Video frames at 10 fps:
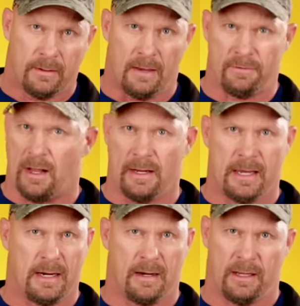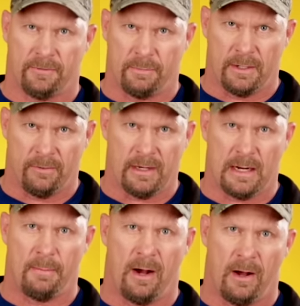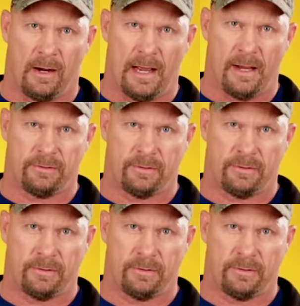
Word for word: Now, if y'all ain't got nothing else for me to drink, I'm a haul ass.